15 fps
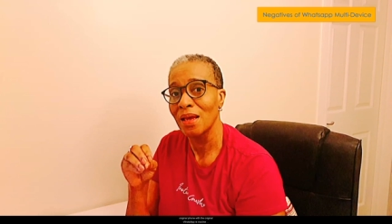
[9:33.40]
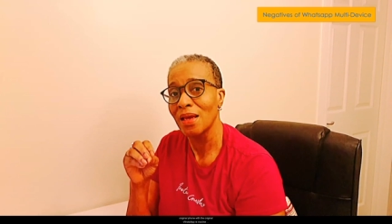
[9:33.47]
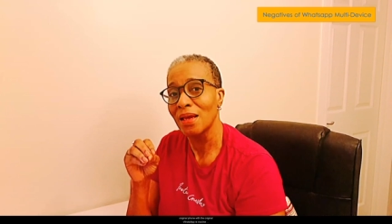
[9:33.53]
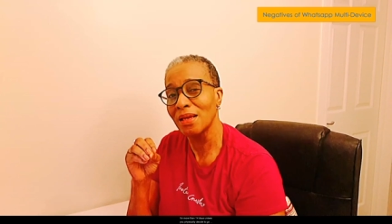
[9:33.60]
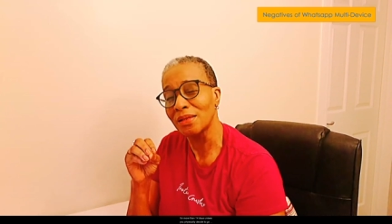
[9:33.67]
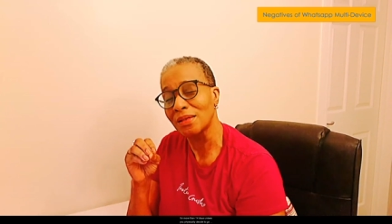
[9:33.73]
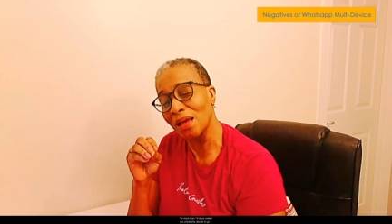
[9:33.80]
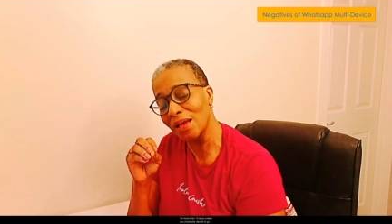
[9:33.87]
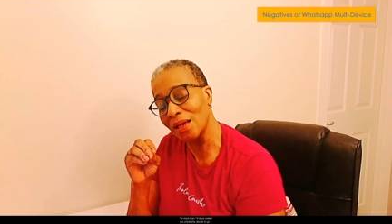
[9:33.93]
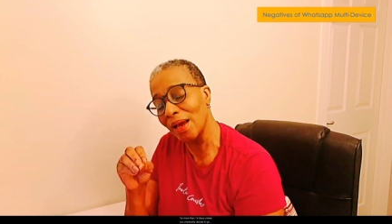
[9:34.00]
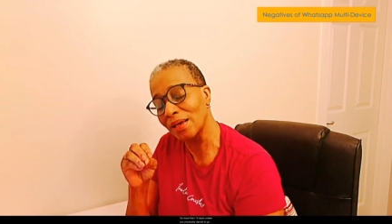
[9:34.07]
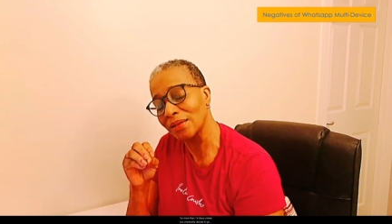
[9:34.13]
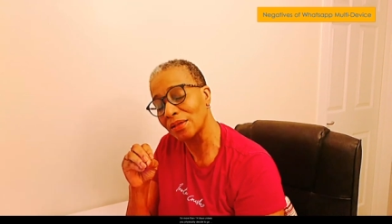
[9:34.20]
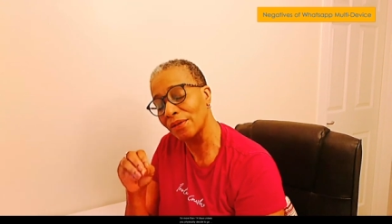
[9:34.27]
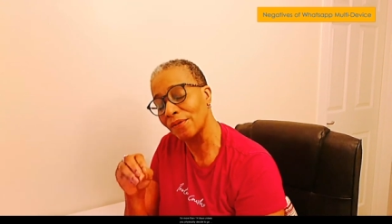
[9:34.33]
is
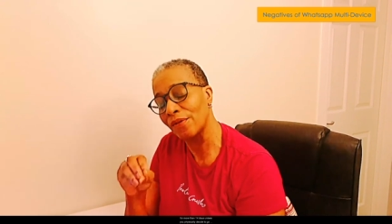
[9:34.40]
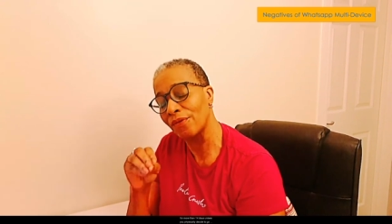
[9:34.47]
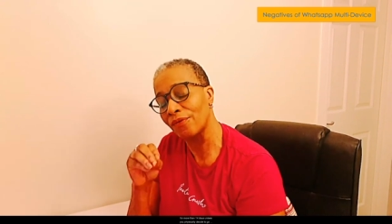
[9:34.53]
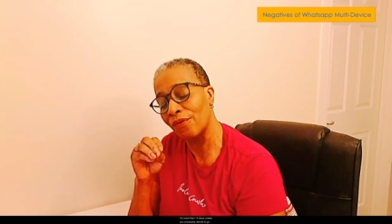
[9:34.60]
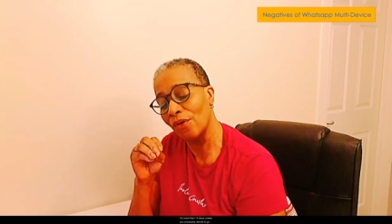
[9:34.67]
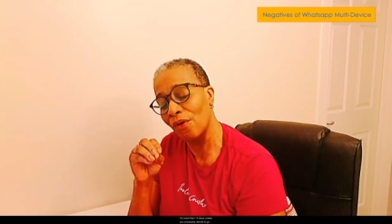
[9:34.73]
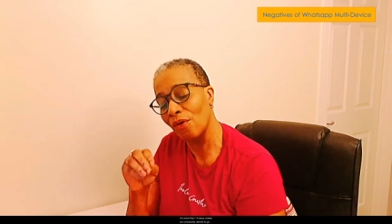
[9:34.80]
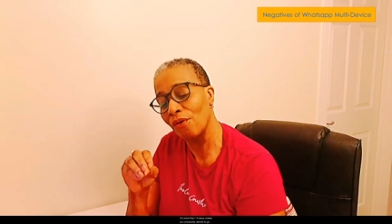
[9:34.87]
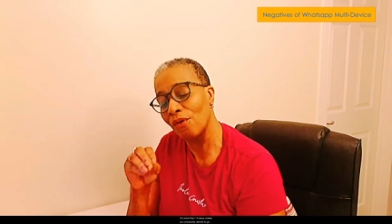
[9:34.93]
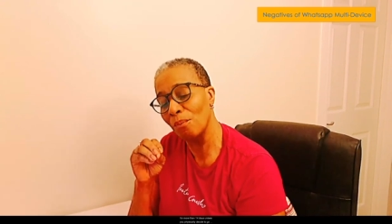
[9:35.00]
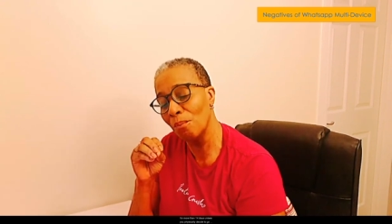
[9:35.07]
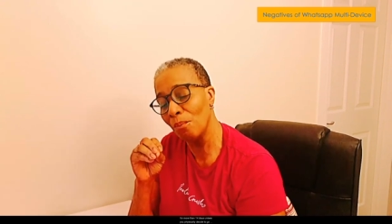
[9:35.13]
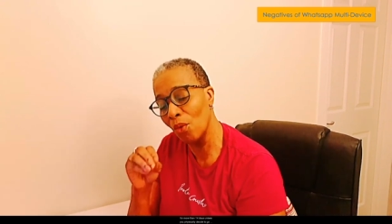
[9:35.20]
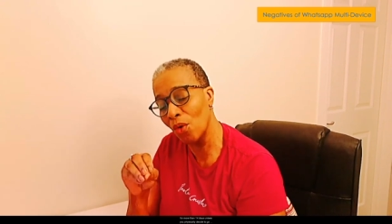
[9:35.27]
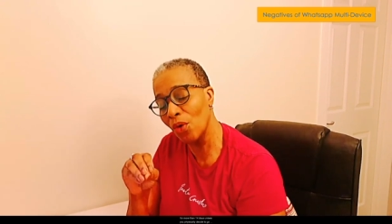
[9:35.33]
inactive for
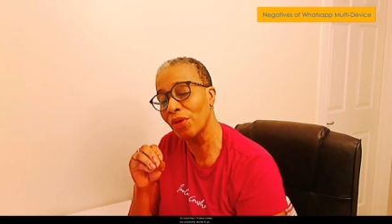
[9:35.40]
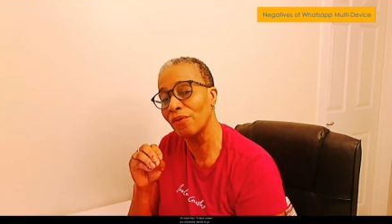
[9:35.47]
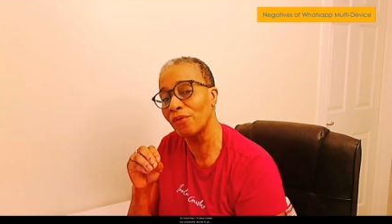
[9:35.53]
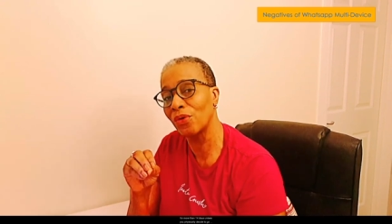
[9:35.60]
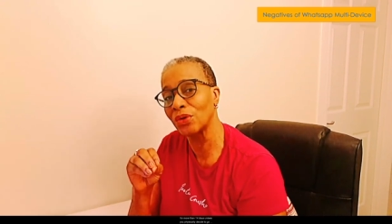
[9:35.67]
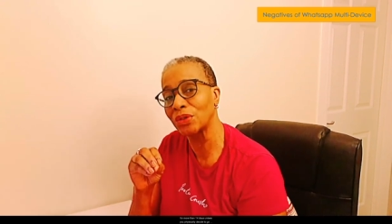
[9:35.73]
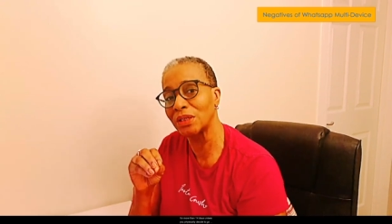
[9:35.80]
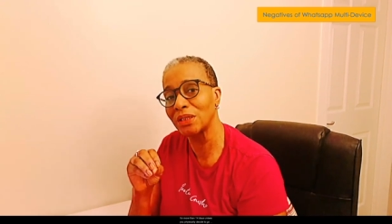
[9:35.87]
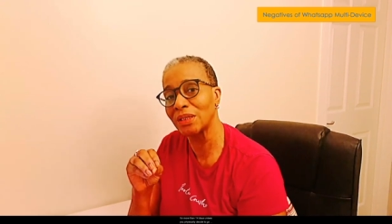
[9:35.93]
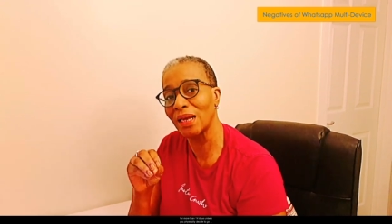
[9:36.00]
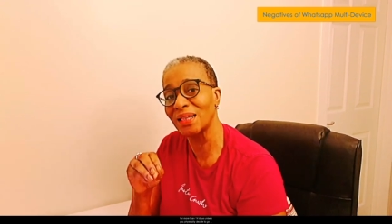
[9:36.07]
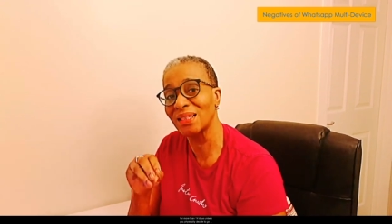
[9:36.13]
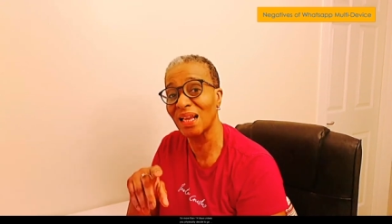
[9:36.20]
more than 14 days,